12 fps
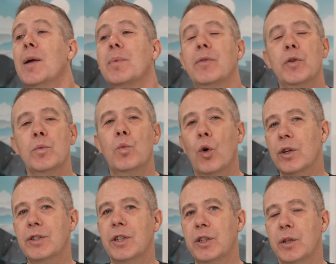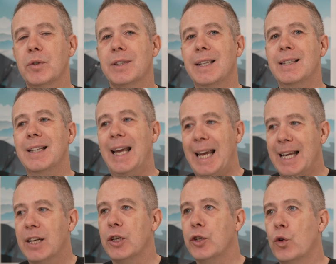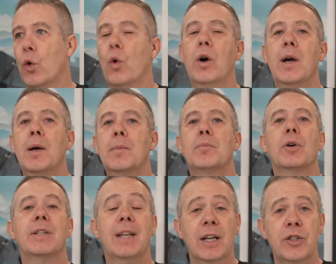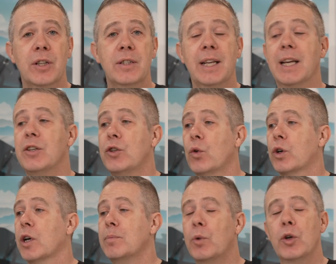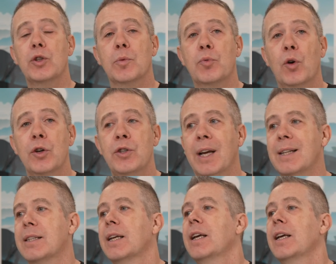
but if you want to use these in your productions in your commercial projects,